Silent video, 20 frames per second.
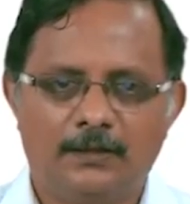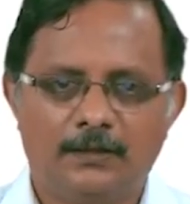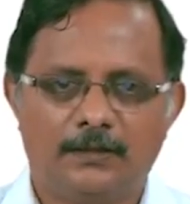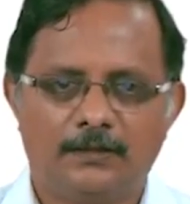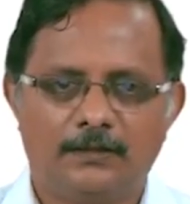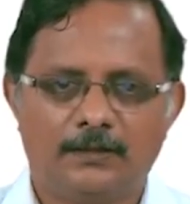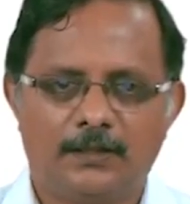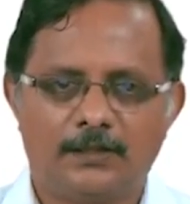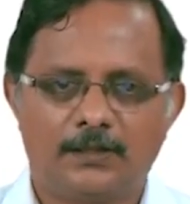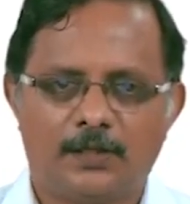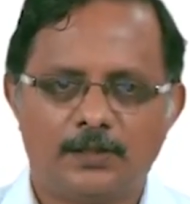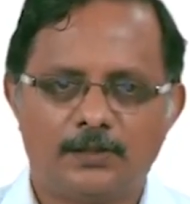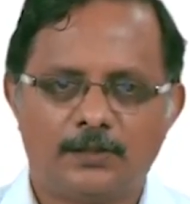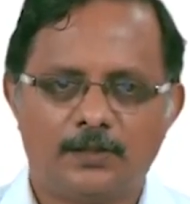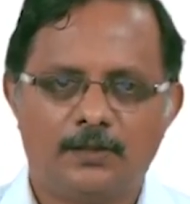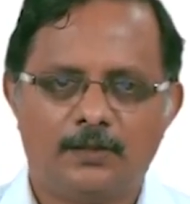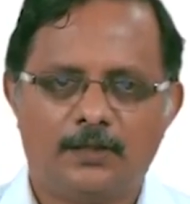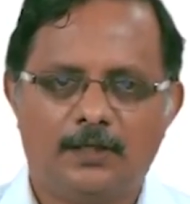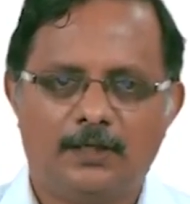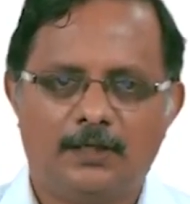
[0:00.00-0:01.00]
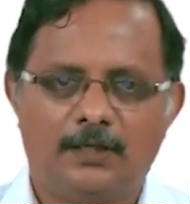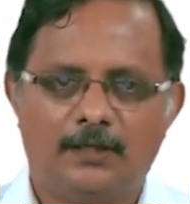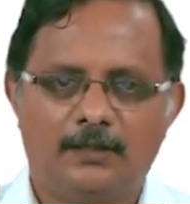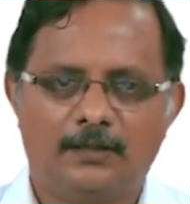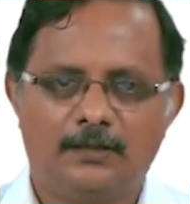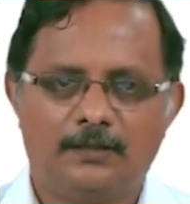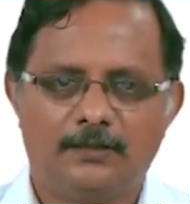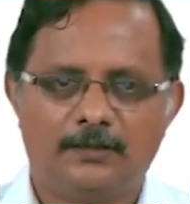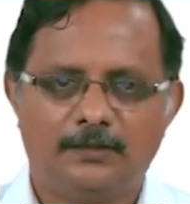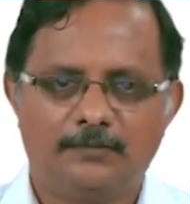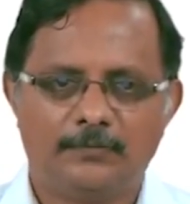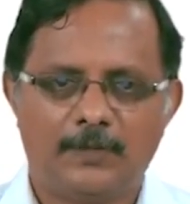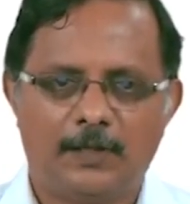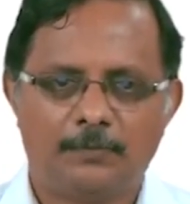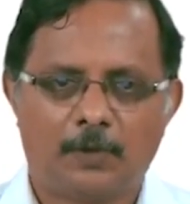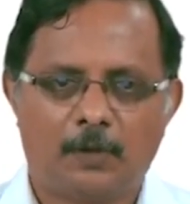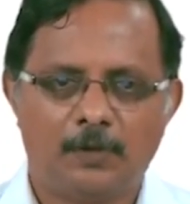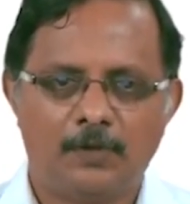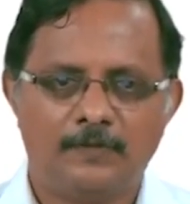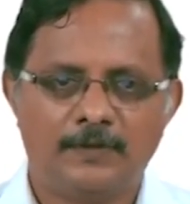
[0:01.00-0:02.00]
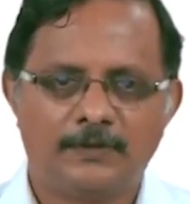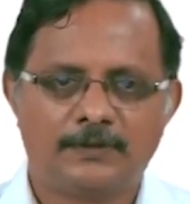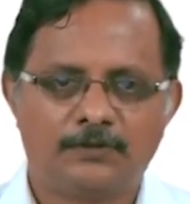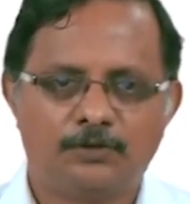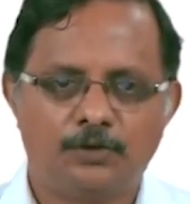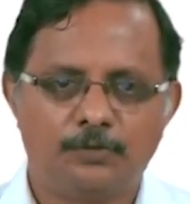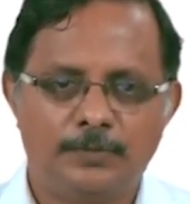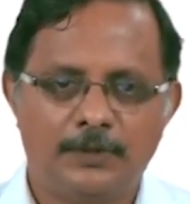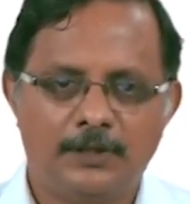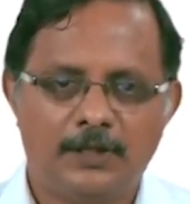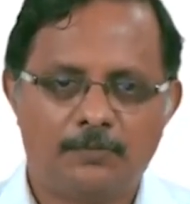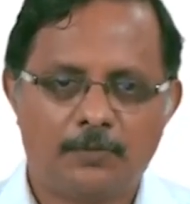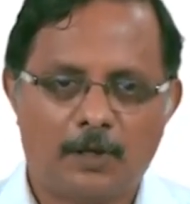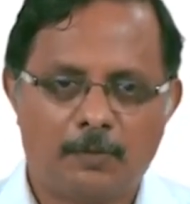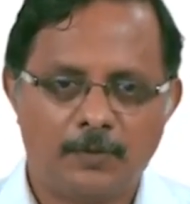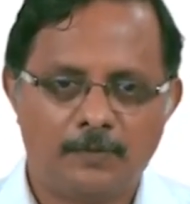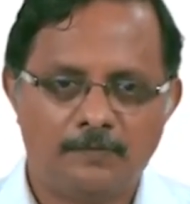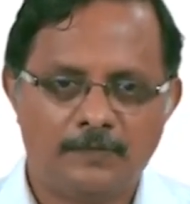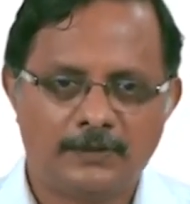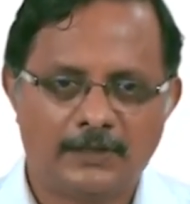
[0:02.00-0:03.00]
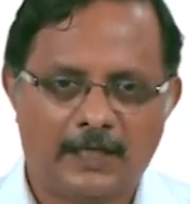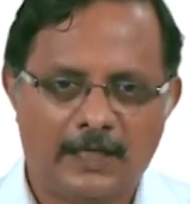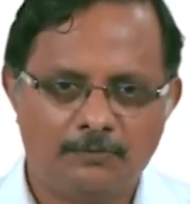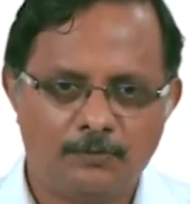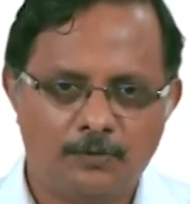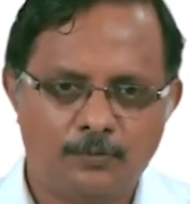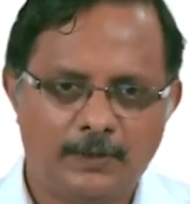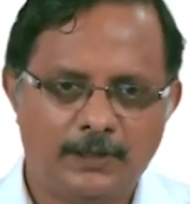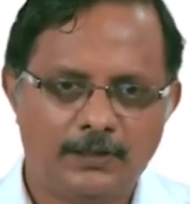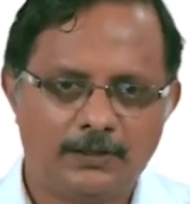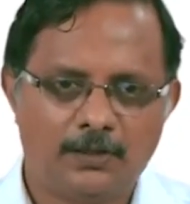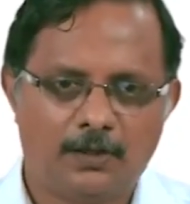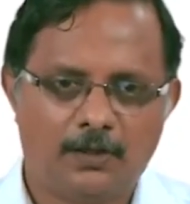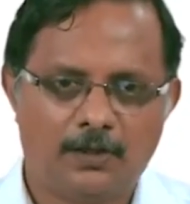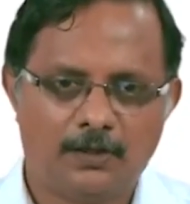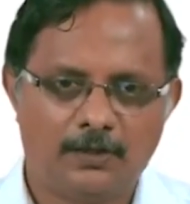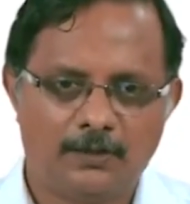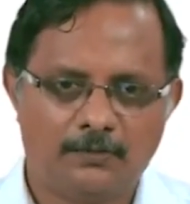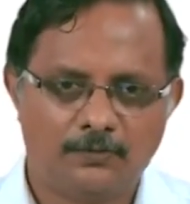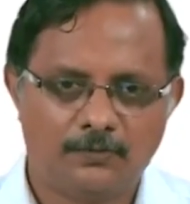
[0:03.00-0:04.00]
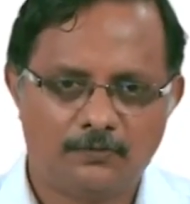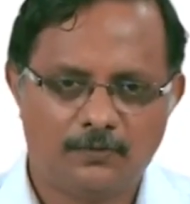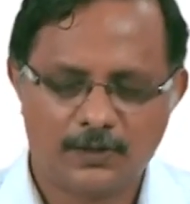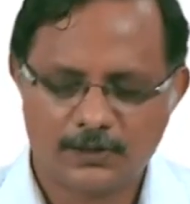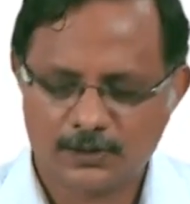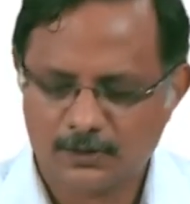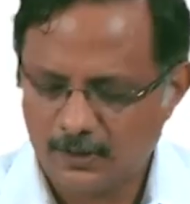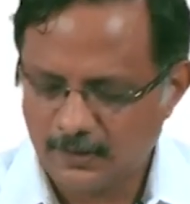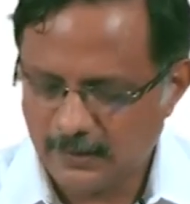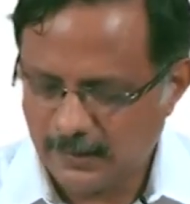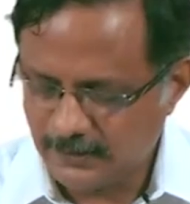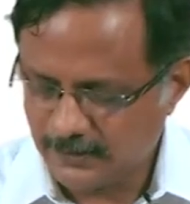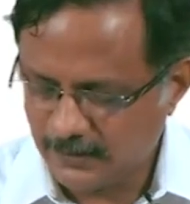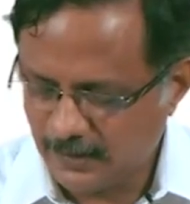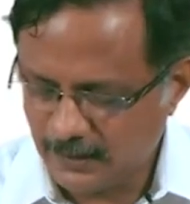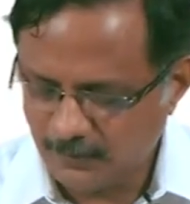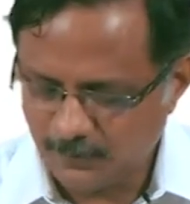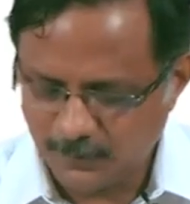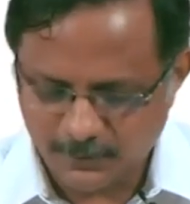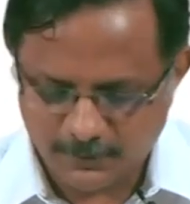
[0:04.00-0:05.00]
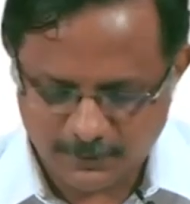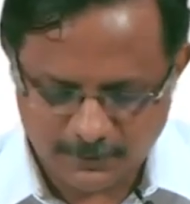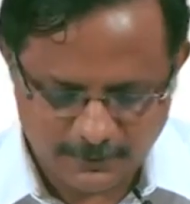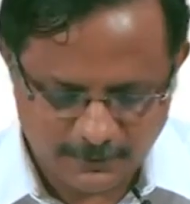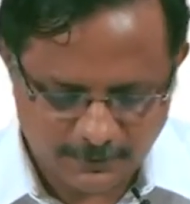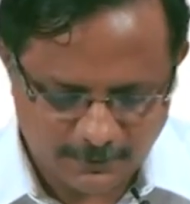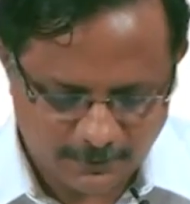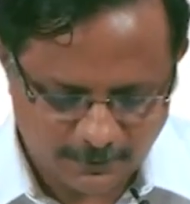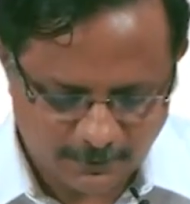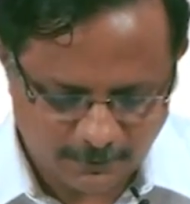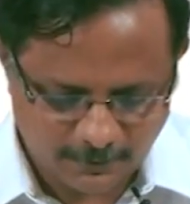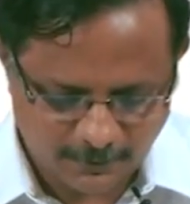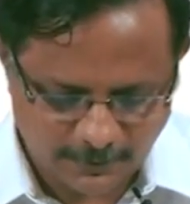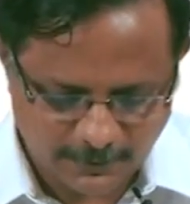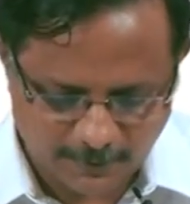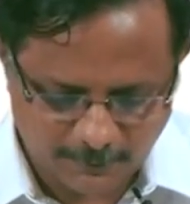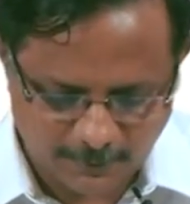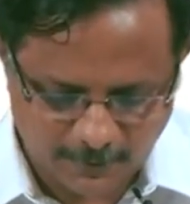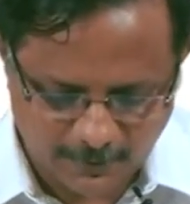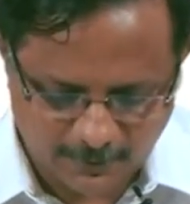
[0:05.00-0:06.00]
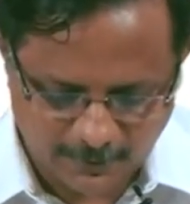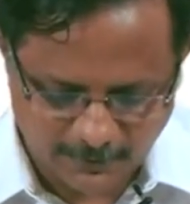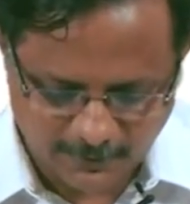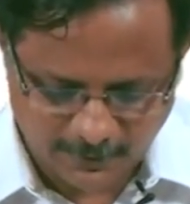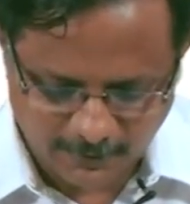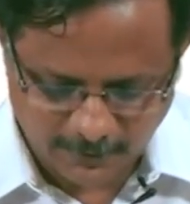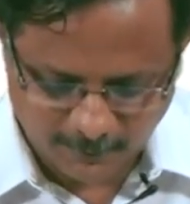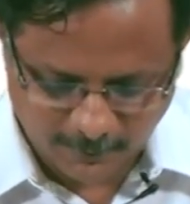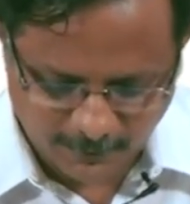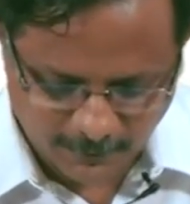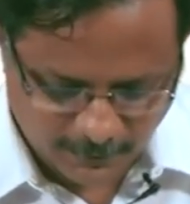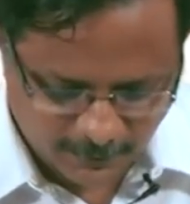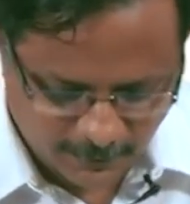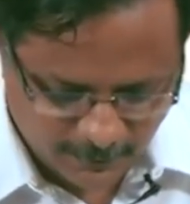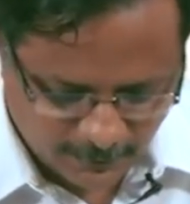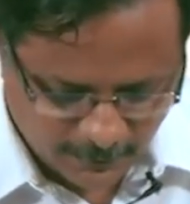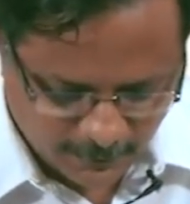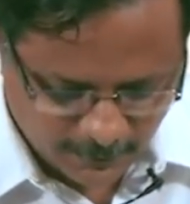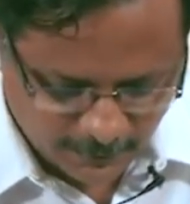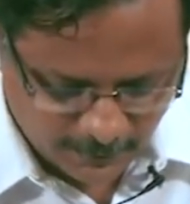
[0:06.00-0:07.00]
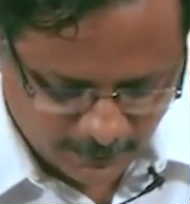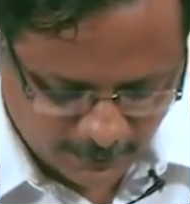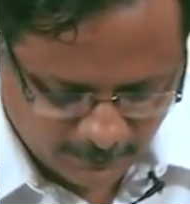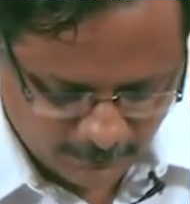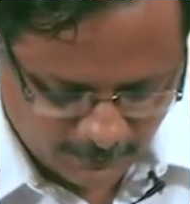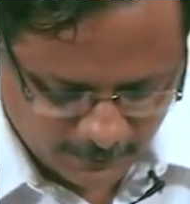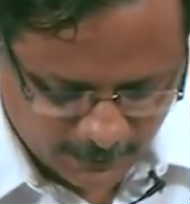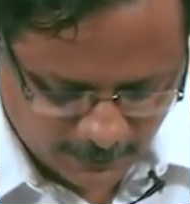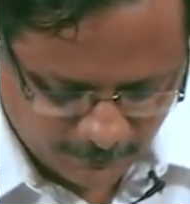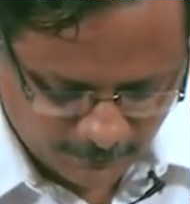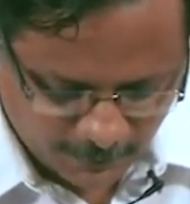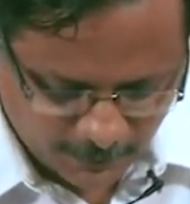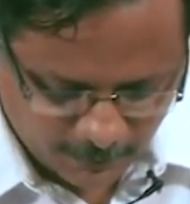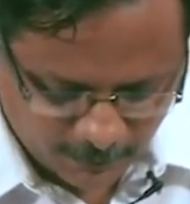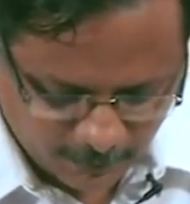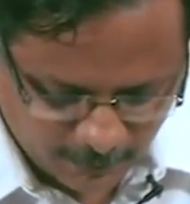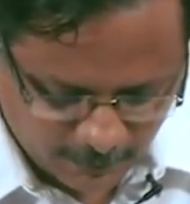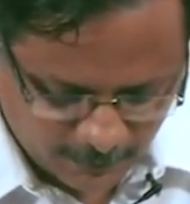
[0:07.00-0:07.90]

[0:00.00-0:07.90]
There is also a problem with eye movement, or what is called nystagmus. So, cerebellar nystagmus, which refers to